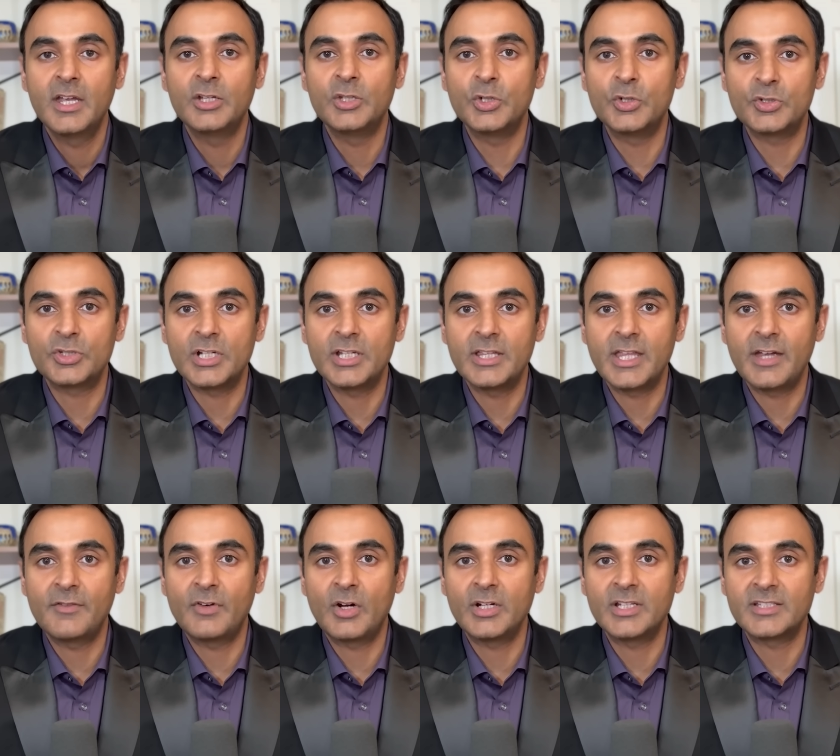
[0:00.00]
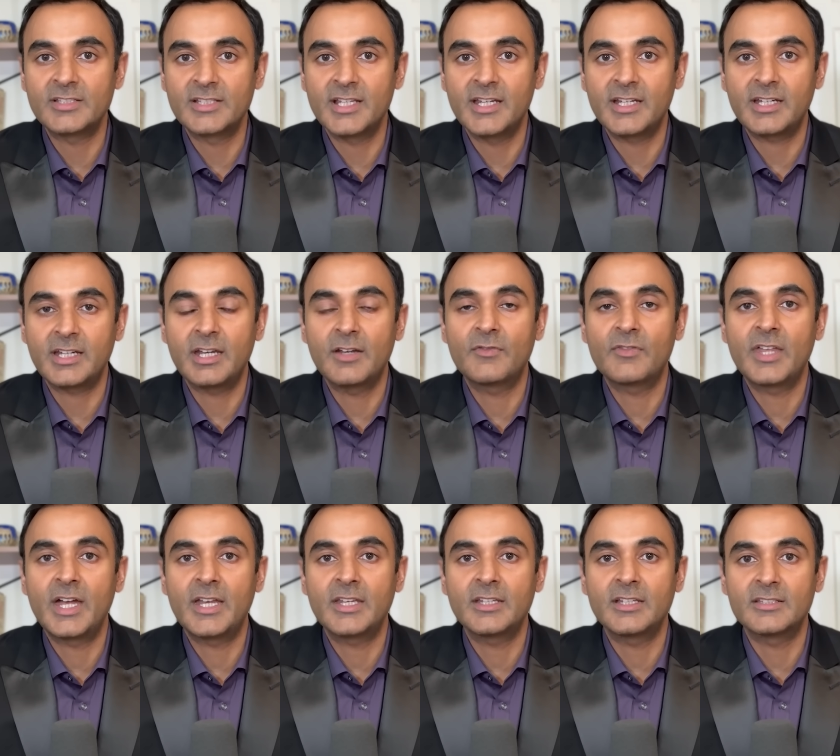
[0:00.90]
Usually they're very sick if
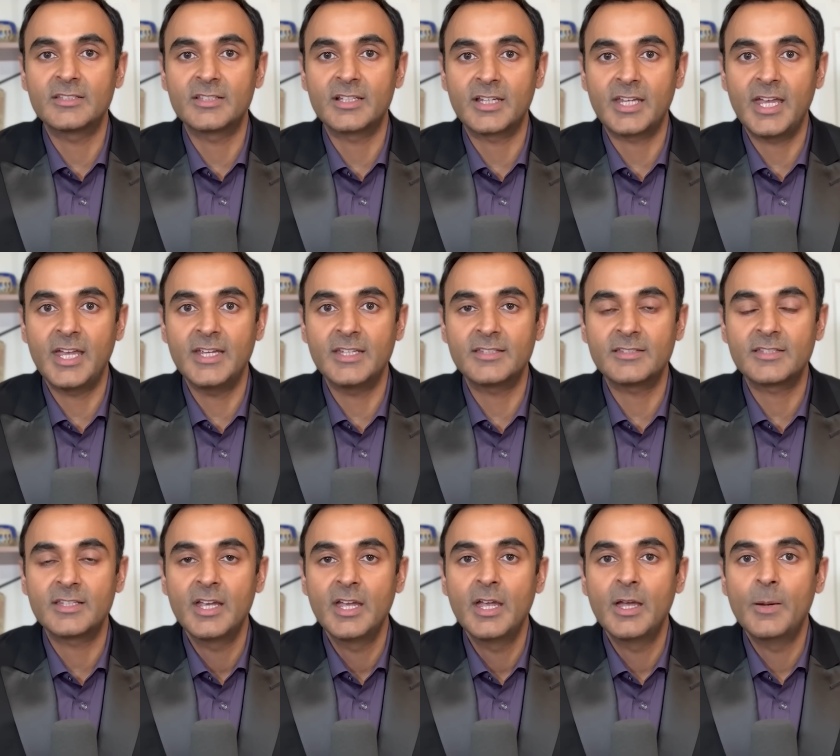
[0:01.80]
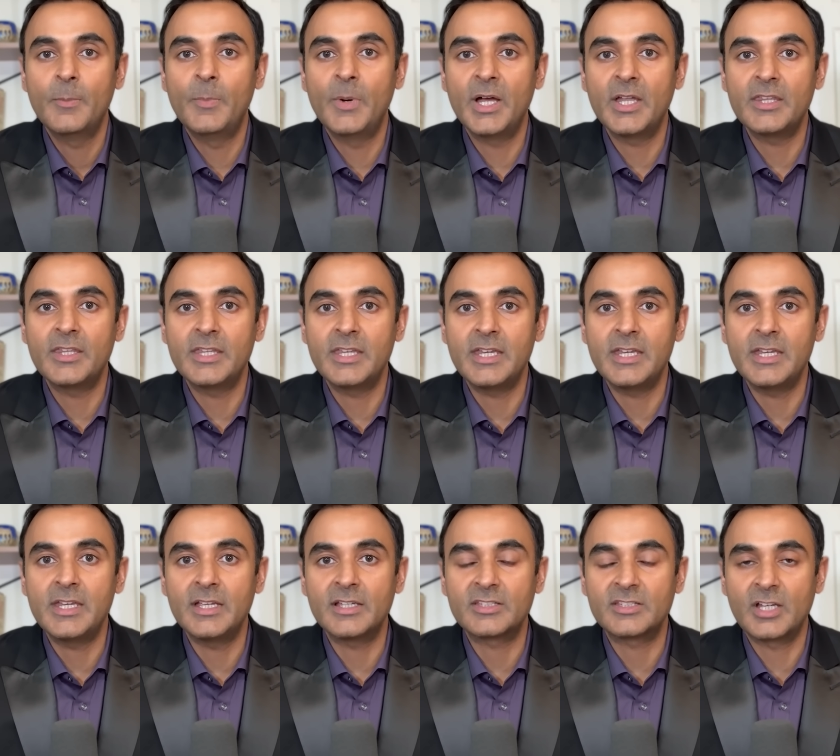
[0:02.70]
that is the case, but
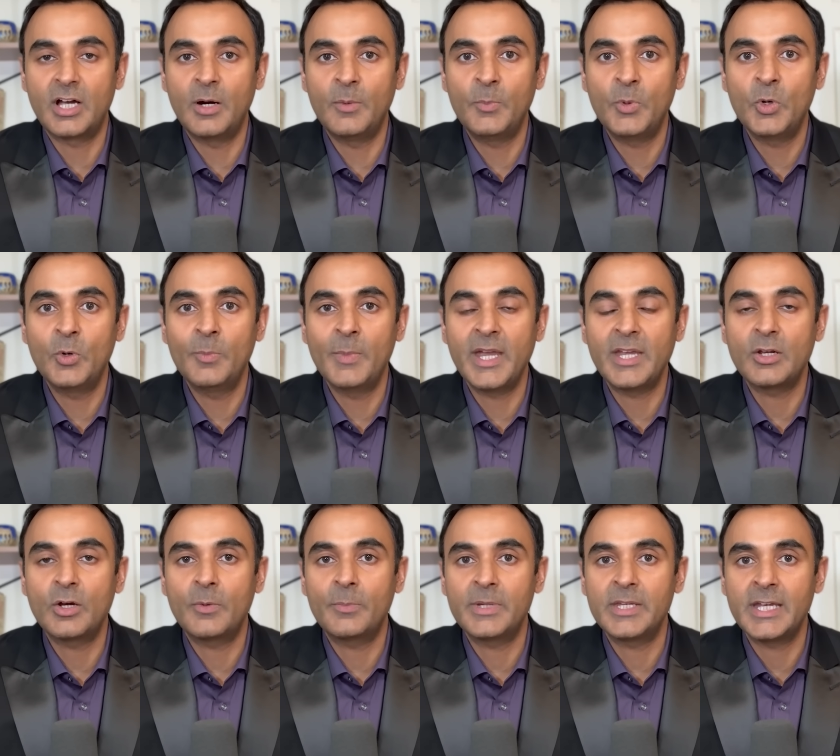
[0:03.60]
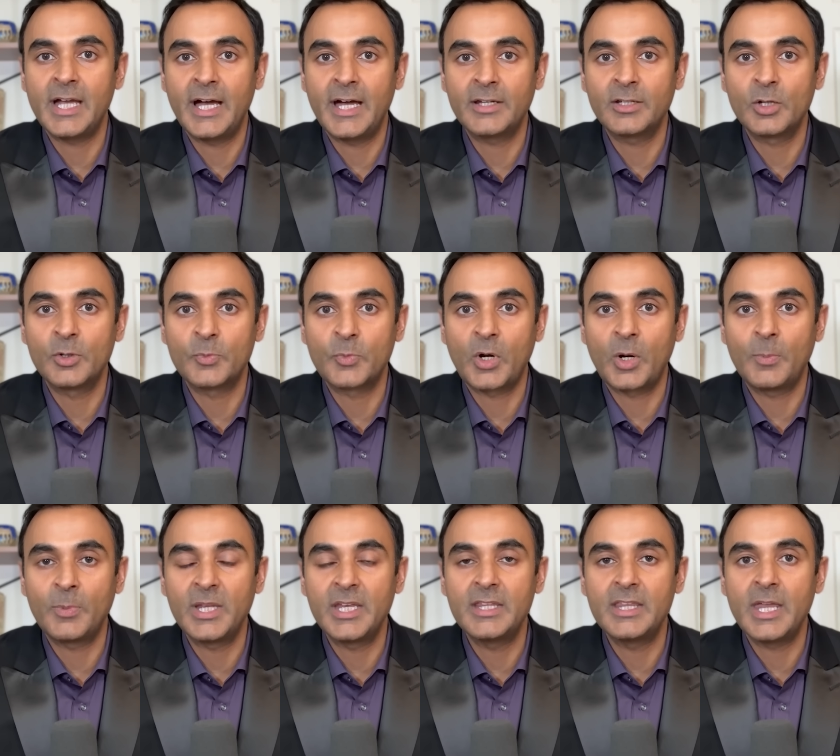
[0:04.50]
the sample may not be handled
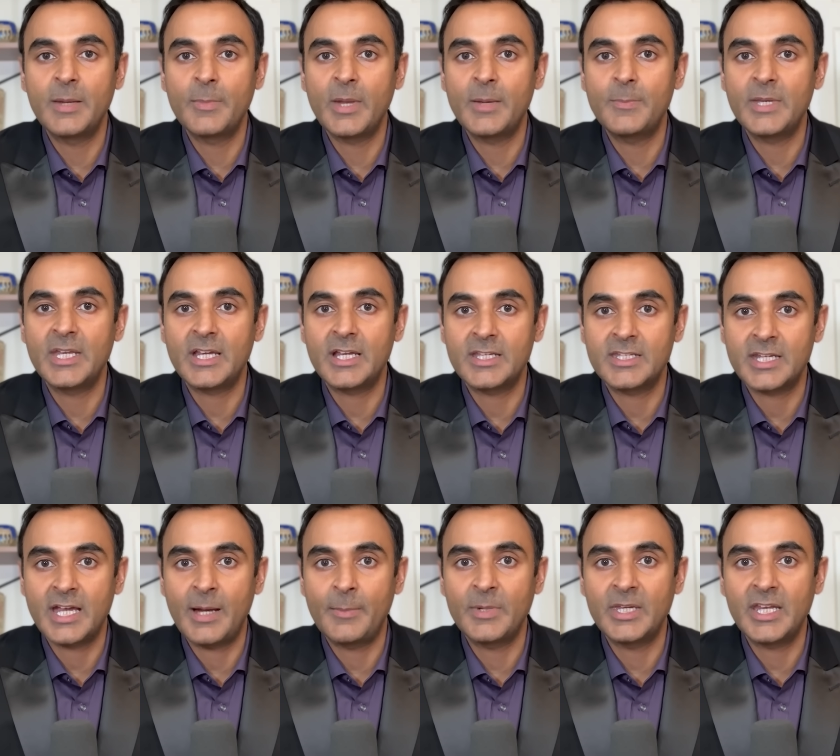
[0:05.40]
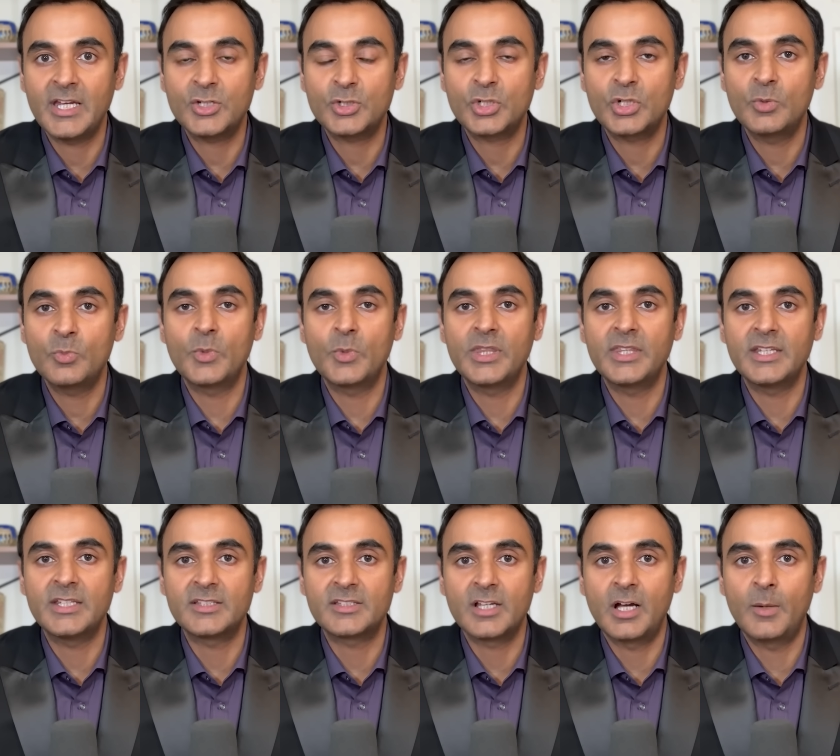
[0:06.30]
properly. There may be contamination when
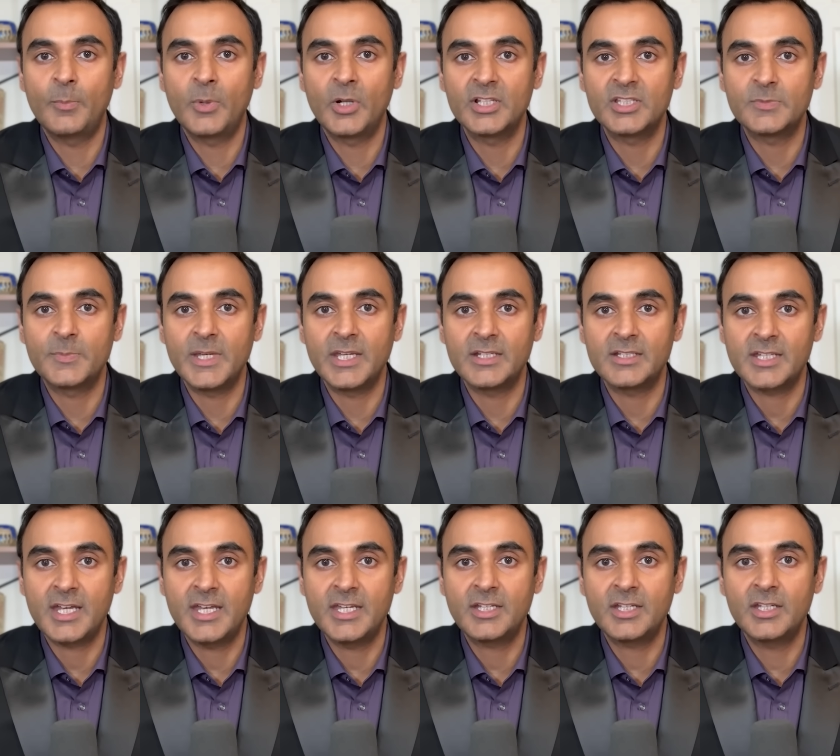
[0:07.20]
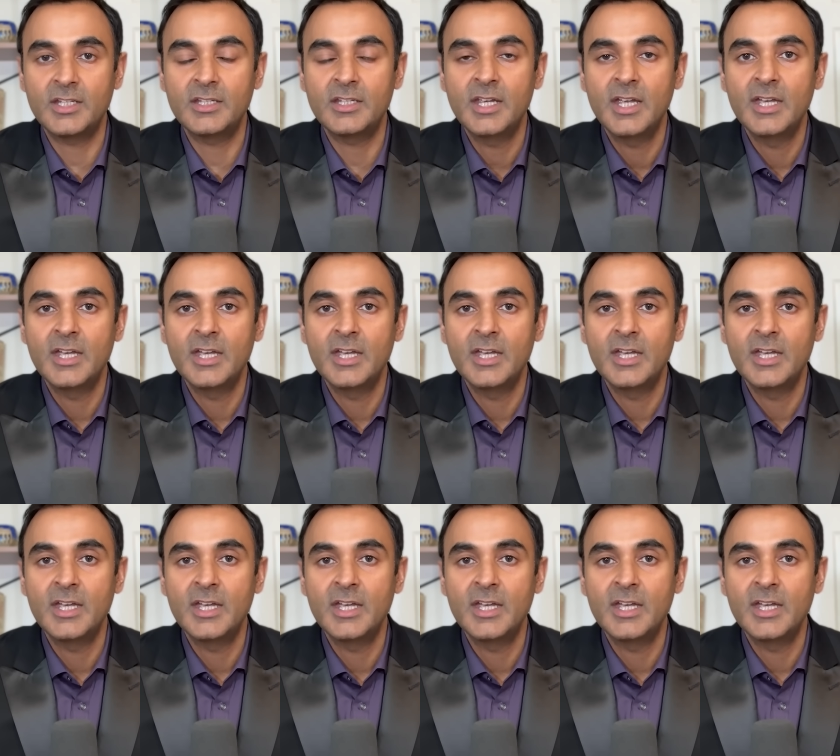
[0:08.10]
the sample is being taken.